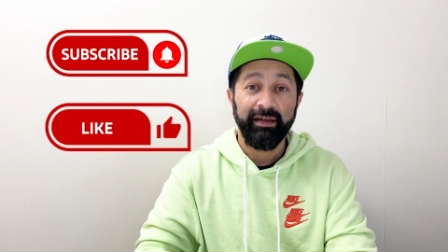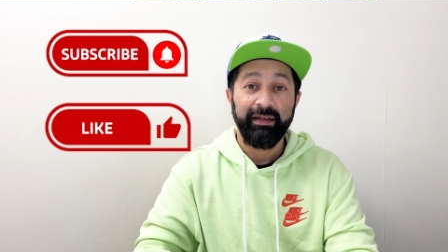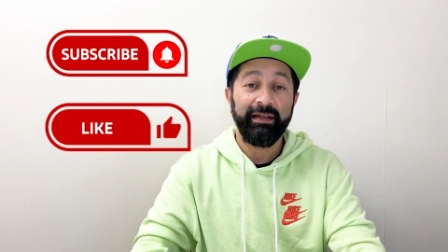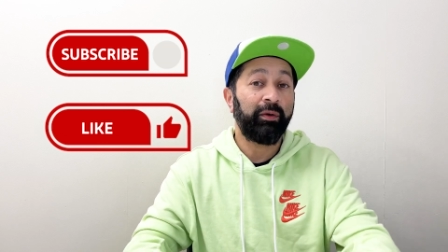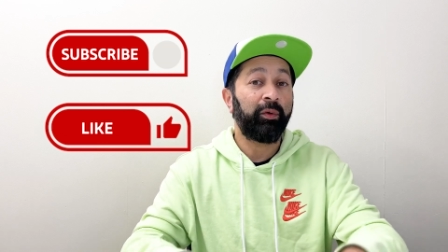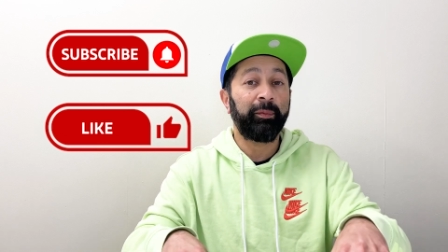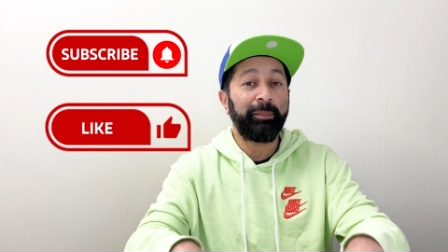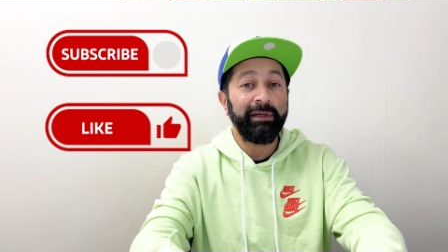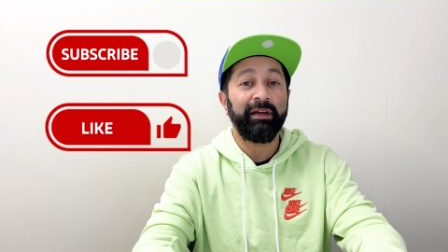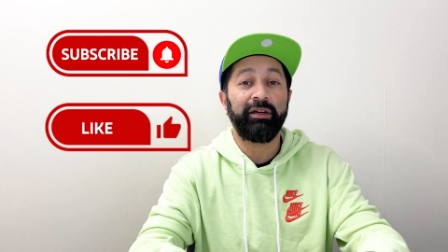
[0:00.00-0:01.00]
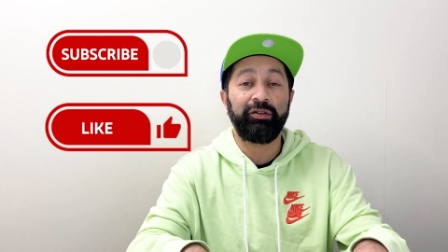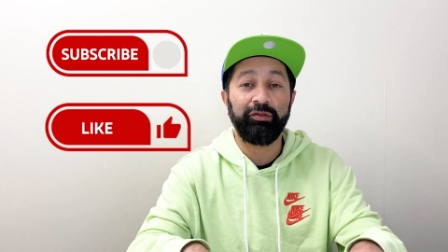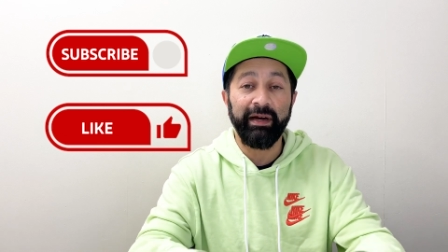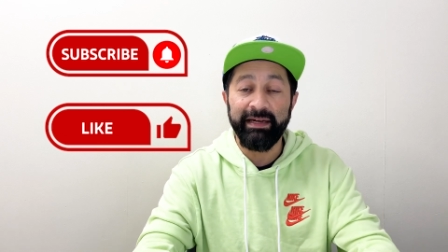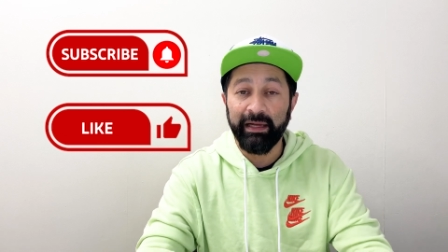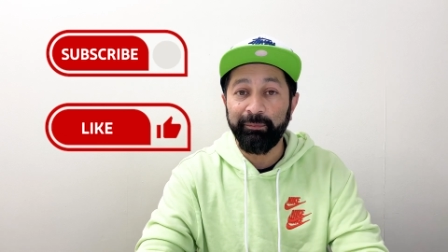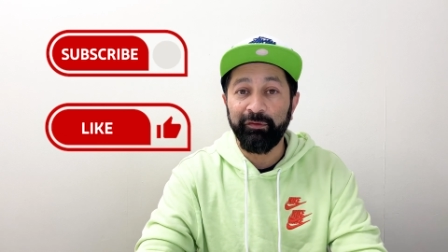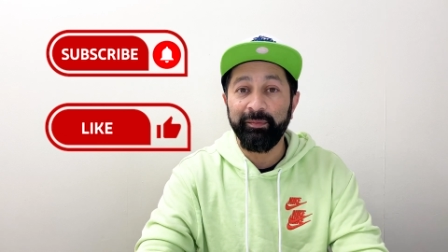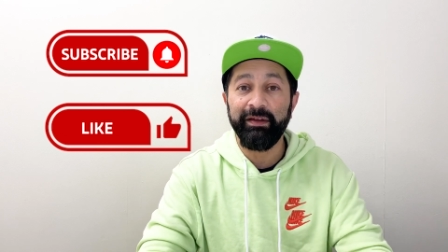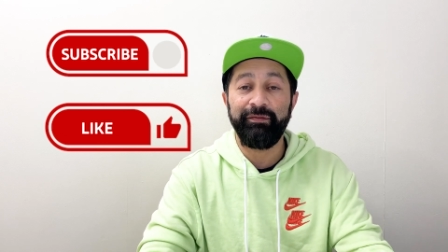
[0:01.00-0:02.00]
You know, it will be a great help for
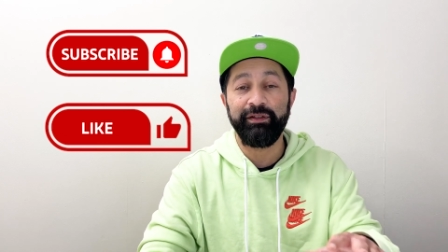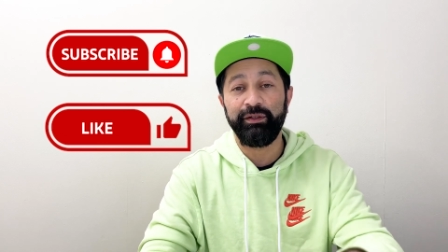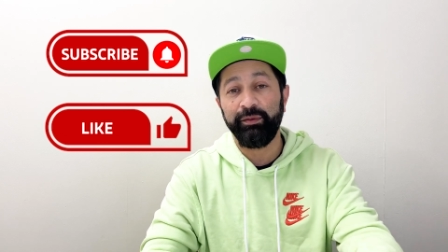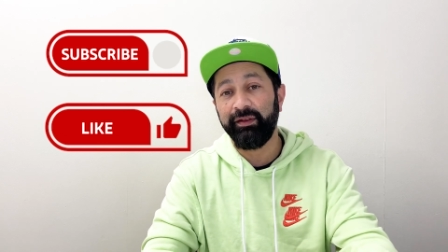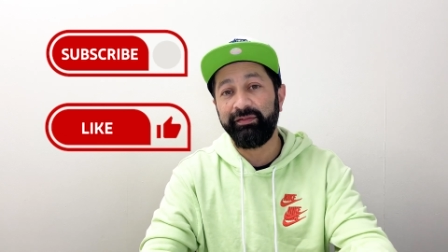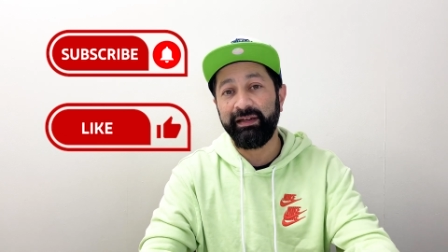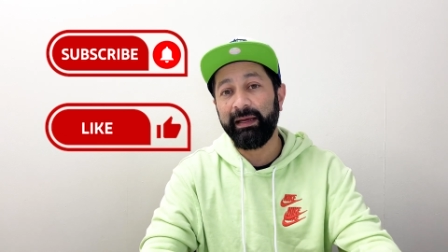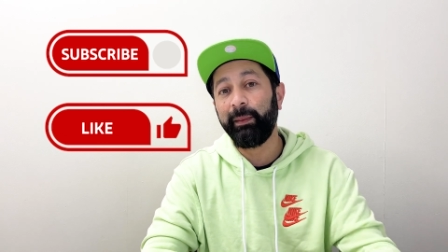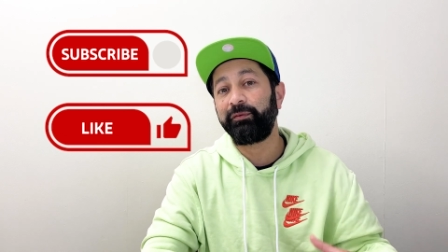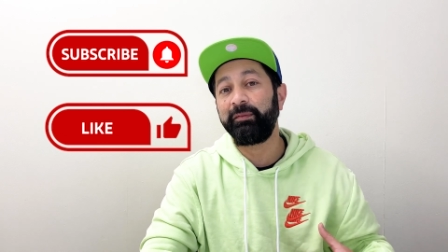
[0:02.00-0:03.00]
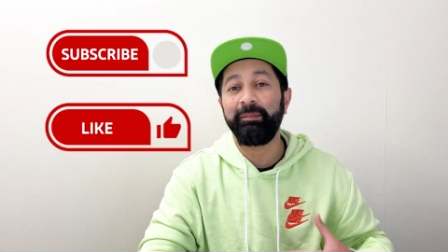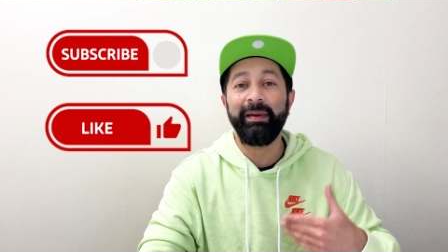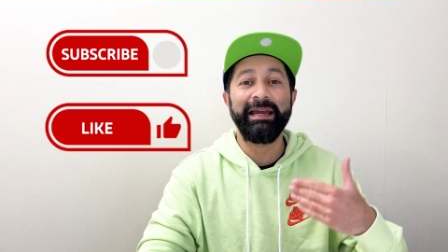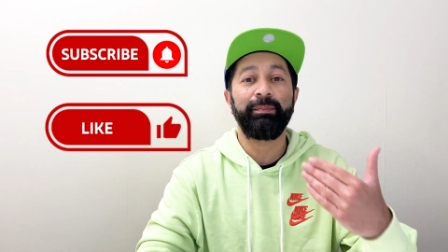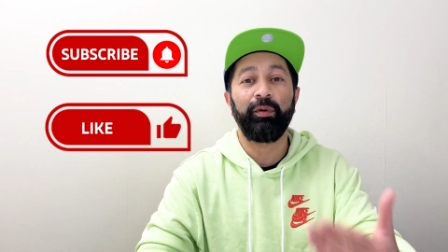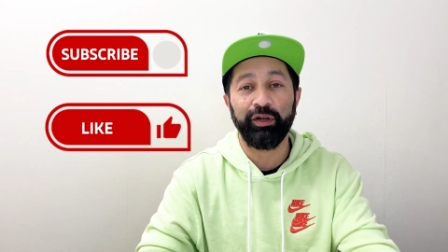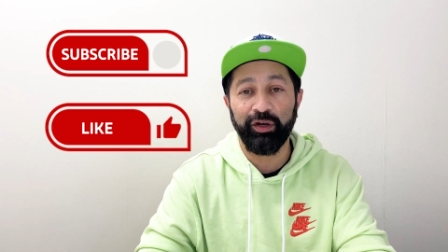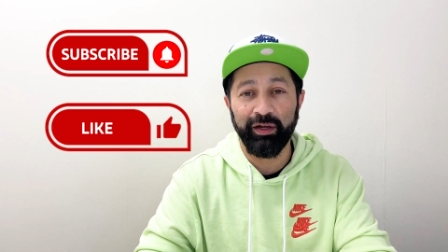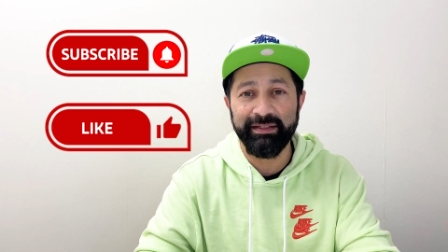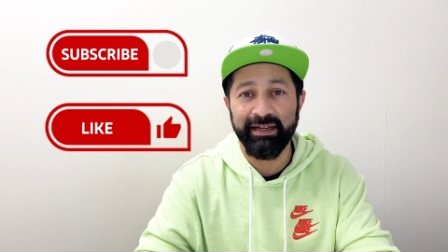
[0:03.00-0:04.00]
me if you do this. It helps me make more
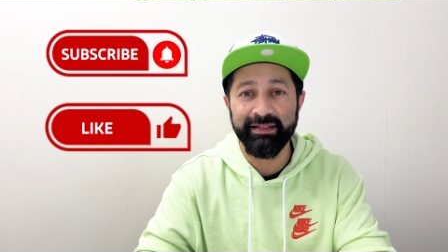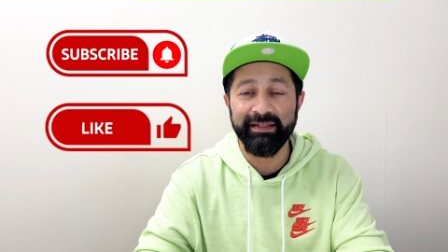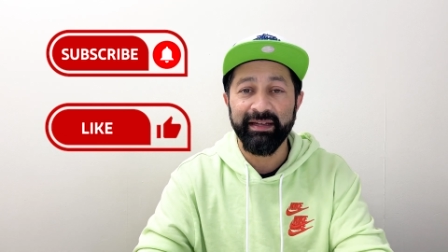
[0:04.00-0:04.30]
content,